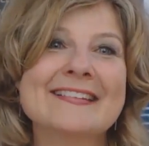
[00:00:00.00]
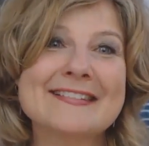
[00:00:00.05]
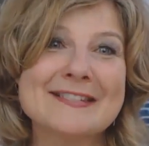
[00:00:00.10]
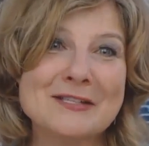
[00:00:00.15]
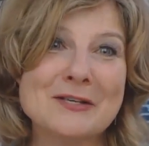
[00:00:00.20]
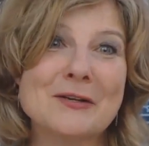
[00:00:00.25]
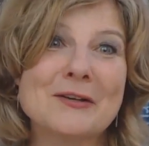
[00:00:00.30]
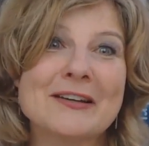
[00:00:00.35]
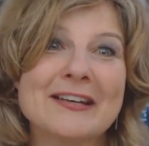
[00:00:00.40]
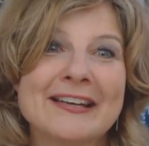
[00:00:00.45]
It's
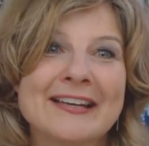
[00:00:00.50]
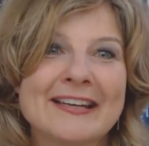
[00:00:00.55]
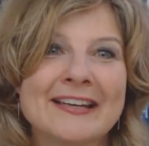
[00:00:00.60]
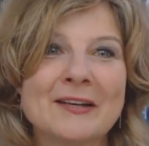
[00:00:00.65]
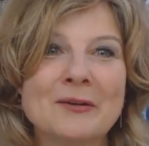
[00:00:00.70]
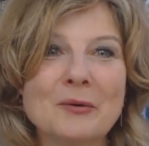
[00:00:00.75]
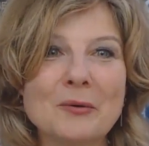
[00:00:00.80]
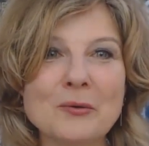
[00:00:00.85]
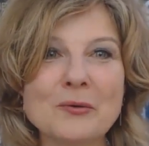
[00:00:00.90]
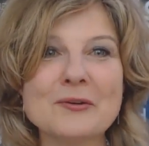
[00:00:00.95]
turning
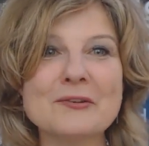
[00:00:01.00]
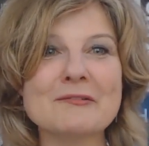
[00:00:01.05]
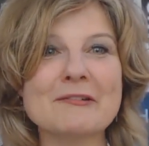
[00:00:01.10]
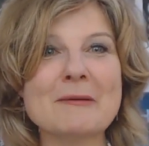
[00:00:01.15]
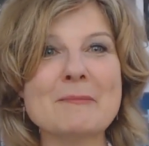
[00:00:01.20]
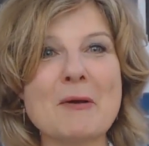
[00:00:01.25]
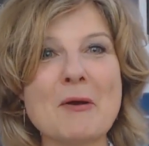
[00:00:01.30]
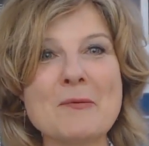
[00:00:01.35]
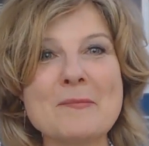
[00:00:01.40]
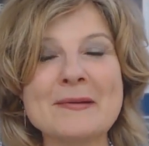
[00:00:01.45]
an
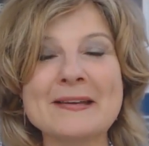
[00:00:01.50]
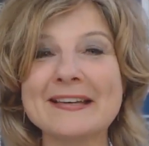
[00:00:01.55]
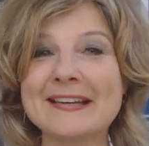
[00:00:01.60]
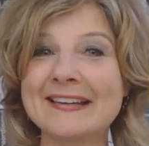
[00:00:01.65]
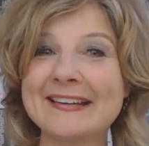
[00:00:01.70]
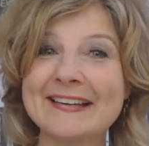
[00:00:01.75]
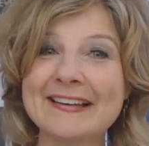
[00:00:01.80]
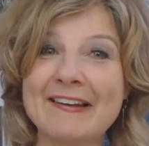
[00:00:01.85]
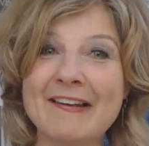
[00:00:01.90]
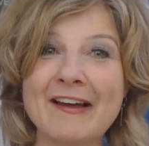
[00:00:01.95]
ordinary moment
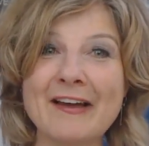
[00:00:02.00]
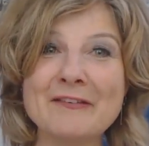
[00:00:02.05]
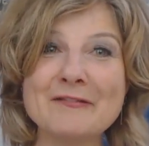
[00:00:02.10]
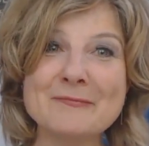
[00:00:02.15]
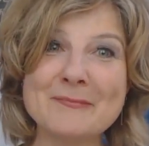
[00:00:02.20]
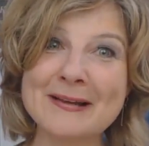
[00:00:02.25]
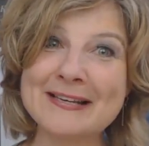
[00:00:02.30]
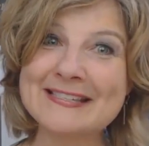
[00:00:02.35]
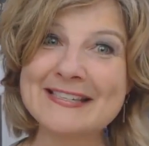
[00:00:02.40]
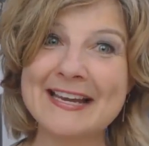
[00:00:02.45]
in
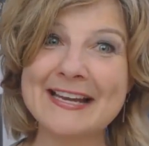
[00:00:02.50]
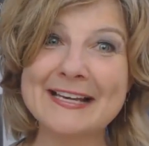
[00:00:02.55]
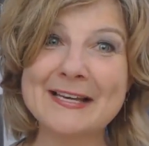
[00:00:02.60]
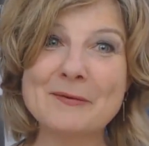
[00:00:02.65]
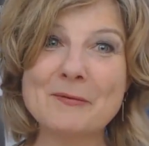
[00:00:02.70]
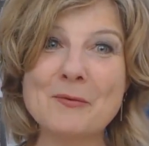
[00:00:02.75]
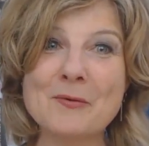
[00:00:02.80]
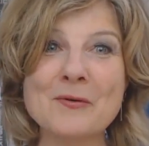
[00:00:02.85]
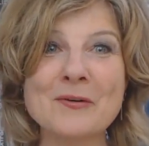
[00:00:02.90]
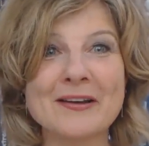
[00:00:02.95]
life, my
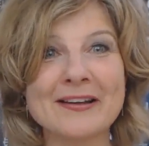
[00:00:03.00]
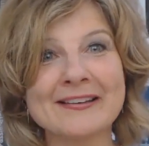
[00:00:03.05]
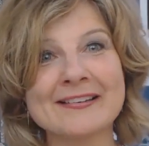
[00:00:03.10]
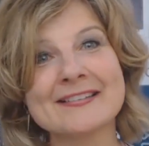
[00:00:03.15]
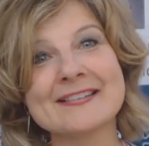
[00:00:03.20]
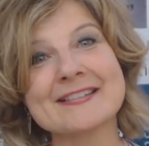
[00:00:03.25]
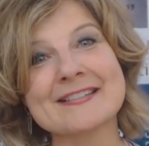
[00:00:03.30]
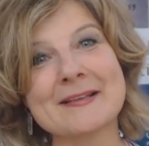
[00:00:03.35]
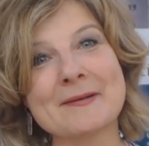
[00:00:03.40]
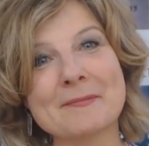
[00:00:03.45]
daily walk,
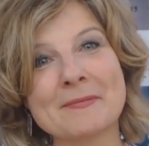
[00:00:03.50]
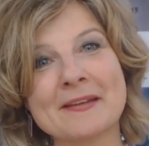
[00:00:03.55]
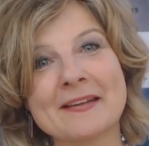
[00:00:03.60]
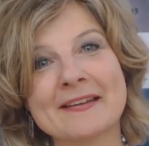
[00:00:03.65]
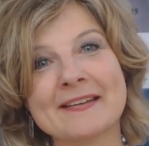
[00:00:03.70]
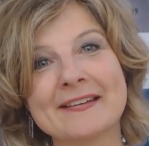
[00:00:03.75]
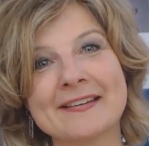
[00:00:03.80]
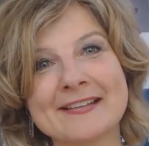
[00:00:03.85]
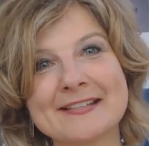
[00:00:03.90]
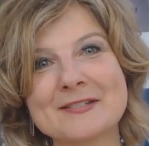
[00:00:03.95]
into
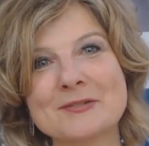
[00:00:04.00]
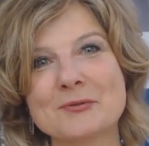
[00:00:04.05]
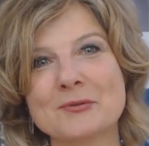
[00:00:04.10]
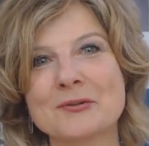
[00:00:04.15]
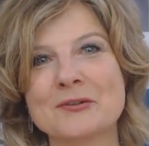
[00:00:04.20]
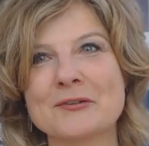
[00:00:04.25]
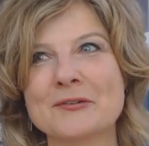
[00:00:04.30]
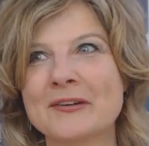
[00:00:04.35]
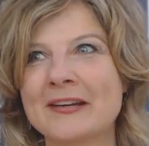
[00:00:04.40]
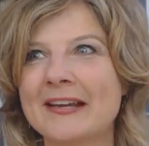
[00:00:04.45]
something
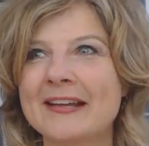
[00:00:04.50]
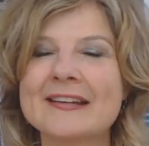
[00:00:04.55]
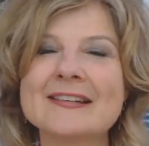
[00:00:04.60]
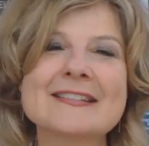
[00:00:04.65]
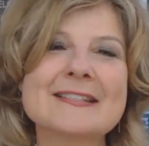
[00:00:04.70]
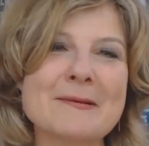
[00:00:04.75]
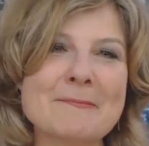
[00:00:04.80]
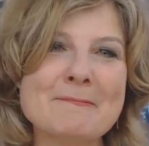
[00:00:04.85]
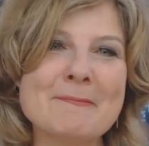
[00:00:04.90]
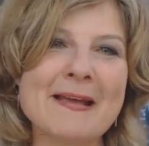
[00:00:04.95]
extraordinary. And
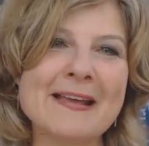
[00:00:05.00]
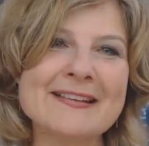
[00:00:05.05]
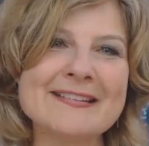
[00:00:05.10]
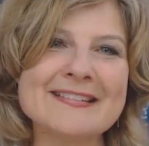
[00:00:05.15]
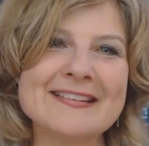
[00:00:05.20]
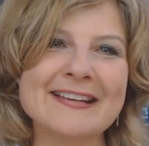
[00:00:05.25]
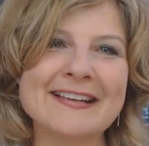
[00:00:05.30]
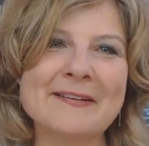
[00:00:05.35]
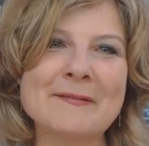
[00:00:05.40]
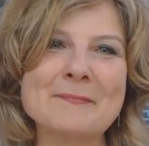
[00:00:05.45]
it's
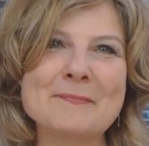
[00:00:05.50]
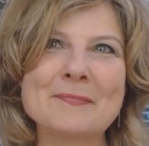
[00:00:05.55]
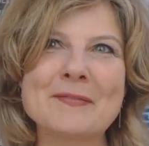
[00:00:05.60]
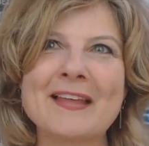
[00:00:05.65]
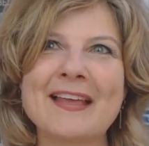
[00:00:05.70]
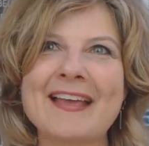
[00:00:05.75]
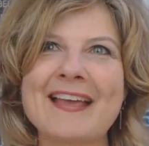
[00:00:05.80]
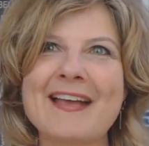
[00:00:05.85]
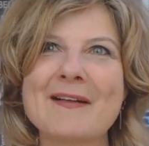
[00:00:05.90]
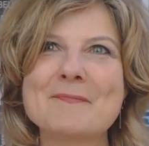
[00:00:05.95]
amazing
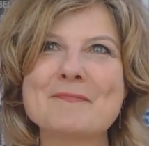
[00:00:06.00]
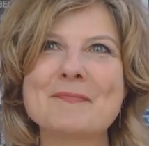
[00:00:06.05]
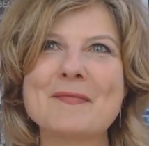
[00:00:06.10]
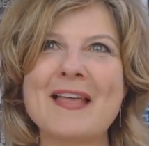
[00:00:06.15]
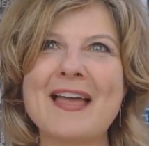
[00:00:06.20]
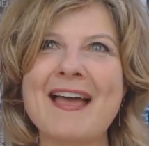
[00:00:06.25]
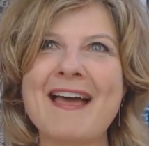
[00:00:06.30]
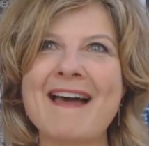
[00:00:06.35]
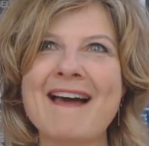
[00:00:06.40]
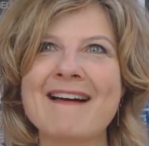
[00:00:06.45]

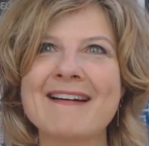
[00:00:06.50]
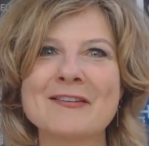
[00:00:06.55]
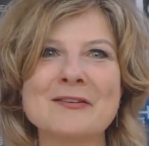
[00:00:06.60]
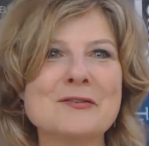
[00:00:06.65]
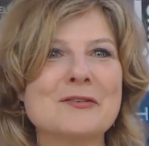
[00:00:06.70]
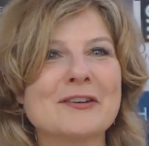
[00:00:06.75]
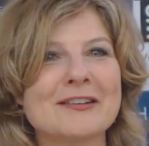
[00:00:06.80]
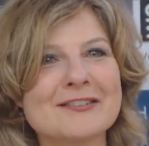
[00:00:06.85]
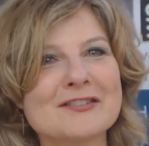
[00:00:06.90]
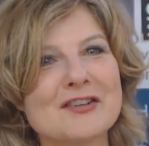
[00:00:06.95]
how
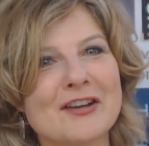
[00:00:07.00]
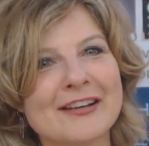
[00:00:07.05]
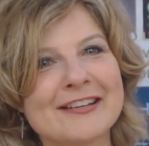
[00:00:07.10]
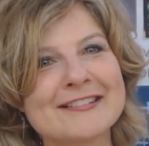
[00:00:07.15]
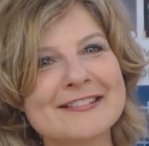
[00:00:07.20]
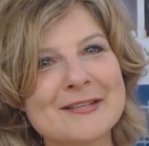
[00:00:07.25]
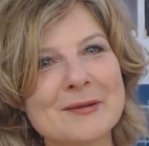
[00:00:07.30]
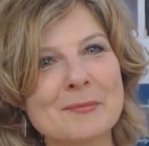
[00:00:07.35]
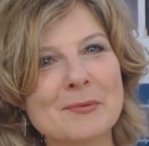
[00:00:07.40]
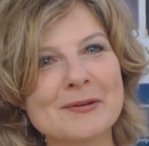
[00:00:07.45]
you can
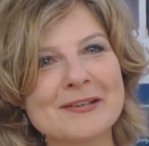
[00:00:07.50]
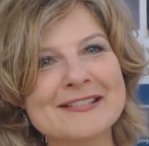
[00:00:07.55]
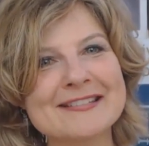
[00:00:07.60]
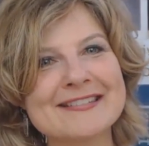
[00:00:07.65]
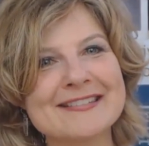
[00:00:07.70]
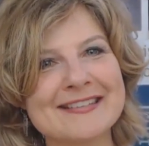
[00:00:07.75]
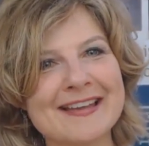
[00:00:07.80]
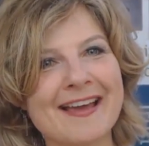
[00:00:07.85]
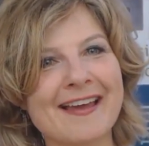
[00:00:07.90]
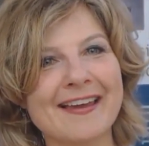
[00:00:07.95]
change
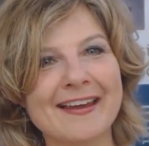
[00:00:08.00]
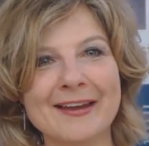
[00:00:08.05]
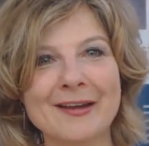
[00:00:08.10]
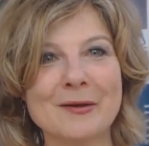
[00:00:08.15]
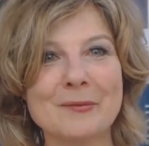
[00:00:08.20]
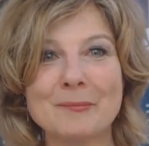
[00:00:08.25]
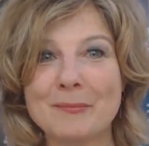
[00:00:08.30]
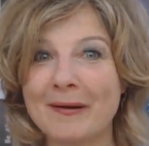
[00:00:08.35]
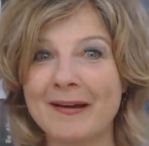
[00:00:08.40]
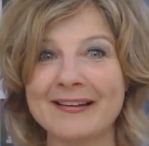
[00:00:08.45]
somebody's
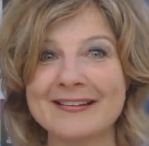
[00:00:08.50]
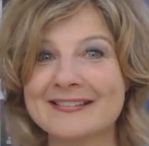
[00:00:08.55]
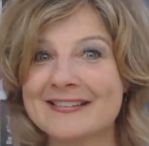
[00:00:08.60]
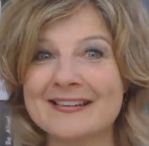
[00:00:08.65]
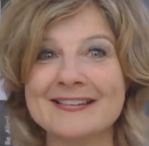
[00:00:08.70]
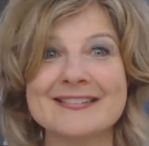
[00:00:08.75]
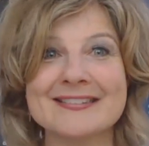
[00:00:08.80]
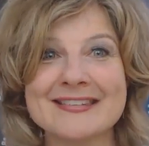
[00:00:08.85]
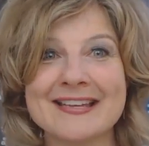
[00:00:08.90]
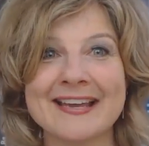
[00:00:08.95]
day by
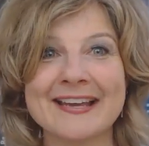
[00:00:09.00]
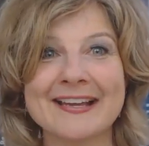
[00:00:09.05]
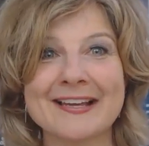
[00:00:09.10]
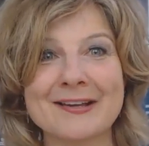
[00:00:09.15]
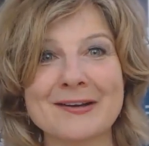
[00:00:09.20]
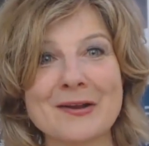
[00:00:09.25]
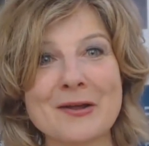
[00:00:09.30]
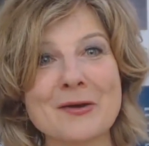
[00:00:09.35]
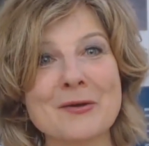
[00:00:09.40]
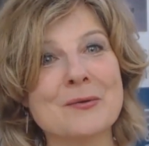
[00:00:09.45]
just saying
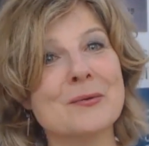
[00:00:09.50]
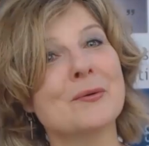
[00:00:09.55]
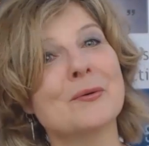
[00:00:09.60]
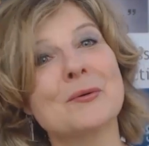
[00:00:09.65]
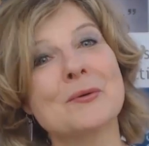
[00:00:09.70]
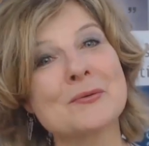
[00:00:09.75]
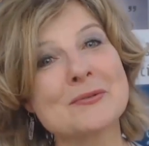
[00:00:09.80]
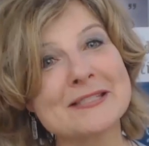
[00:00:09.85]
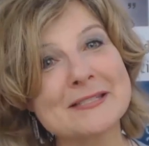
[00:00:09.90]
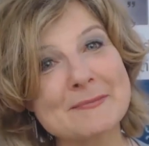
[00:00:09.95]
hello
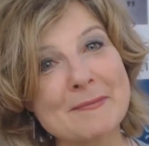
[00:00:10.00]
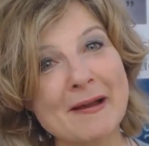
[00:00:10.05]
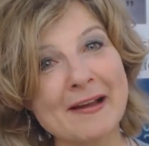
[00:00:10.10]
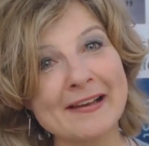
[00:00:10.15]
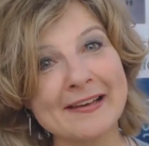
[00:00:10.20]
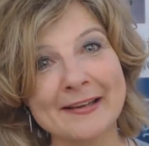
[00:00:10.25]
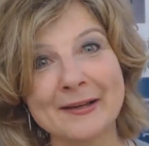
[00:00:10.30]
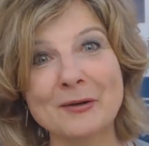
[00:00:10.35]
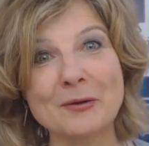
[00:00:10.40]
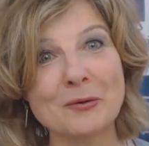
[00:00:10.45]
or
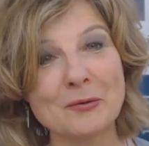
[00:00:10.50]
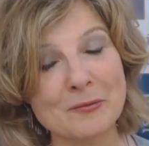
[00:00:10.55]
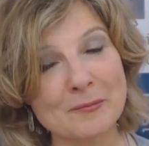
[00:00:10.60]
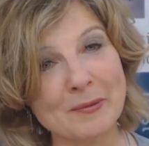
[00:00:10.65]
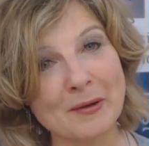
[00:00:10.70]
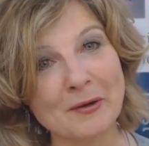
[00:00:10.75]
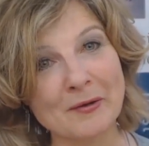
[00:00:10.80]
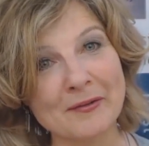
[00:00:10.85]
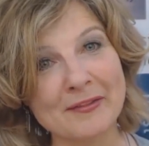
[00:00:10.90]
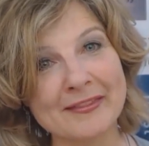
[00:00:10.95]
smiling or
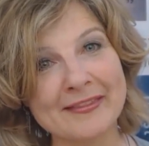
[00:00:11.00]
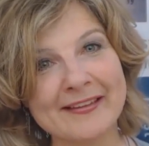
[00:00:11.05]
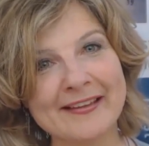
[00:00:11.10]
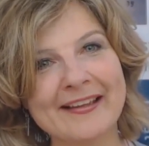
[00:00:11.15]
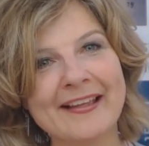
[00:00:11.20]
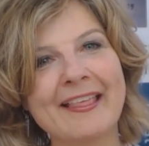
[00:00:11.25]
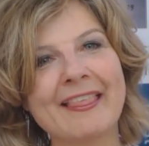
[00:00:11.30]
both.